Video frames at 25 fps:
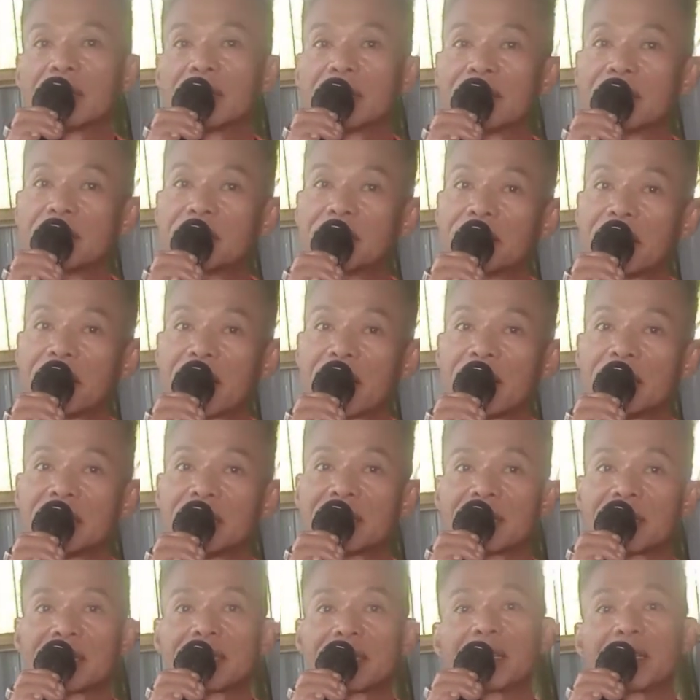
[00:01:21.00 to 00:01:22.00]

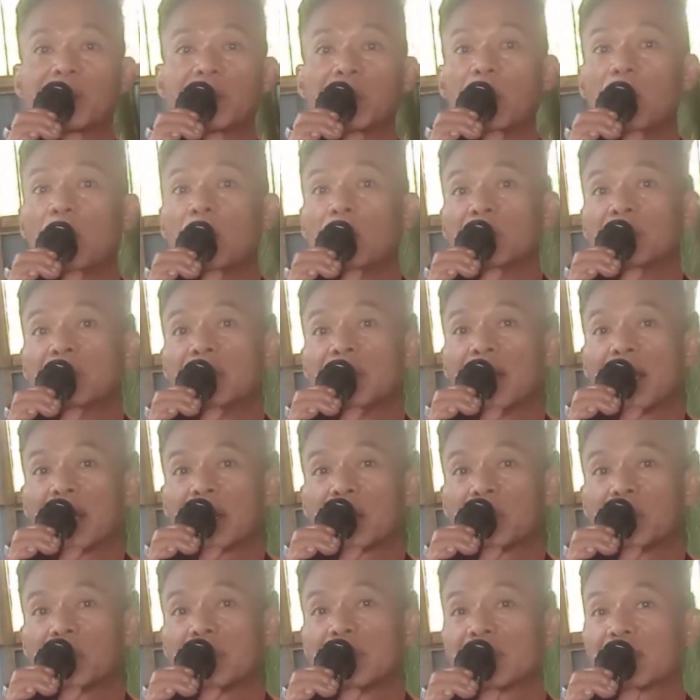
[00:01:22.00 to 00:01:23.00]
created their own
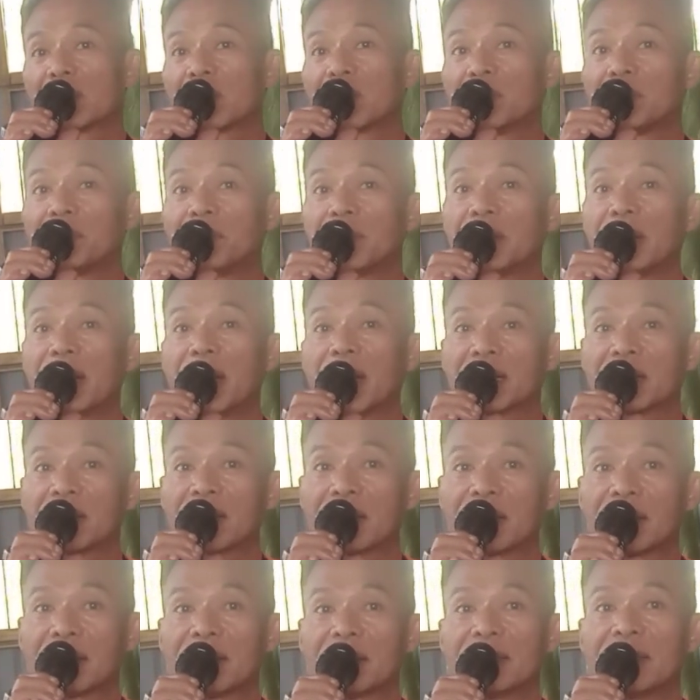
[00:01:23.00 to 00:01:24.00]
language or
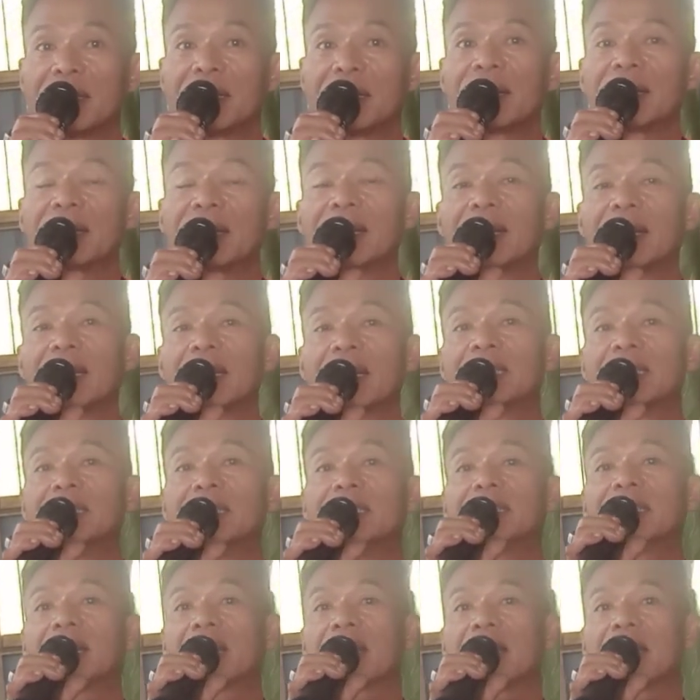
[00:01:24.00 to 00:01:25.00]
vernacular
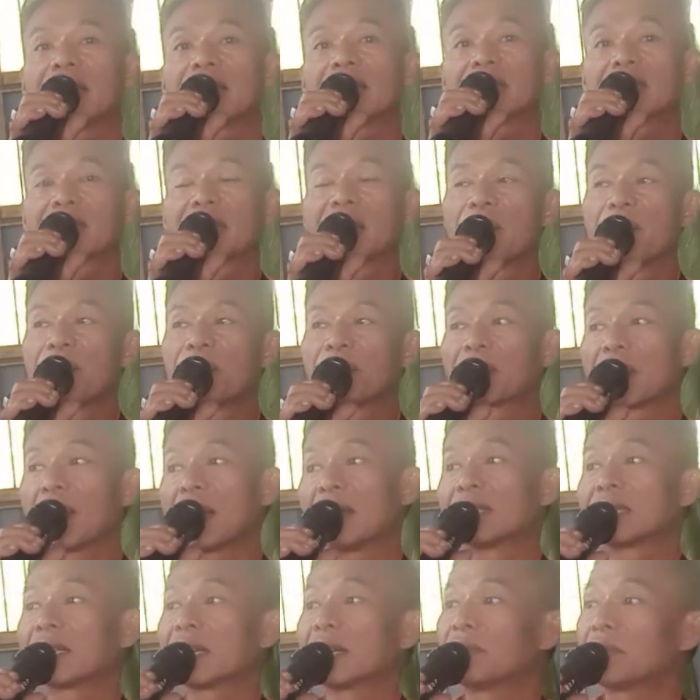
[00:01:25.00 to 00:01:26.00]
dialects. As
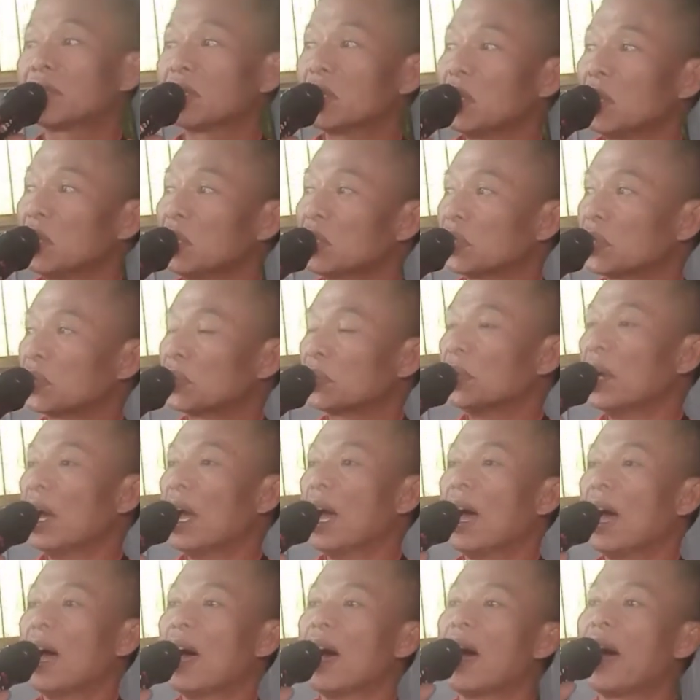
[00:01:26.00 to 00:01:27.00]
I've told you,
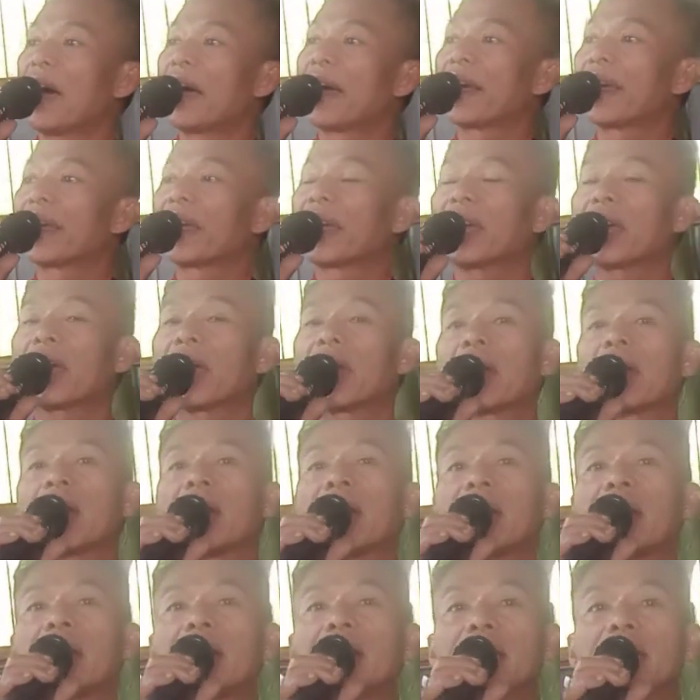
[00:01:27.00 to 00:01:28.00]
I
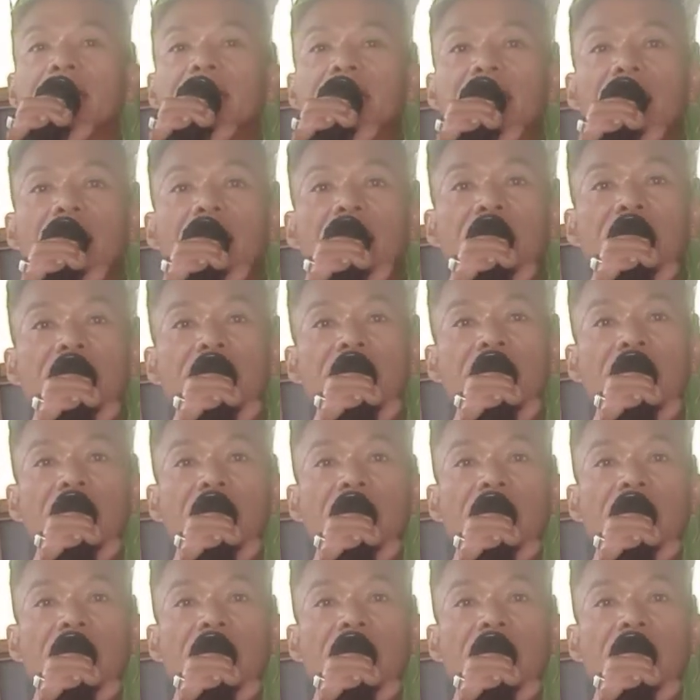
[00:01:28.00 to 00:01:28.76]
have I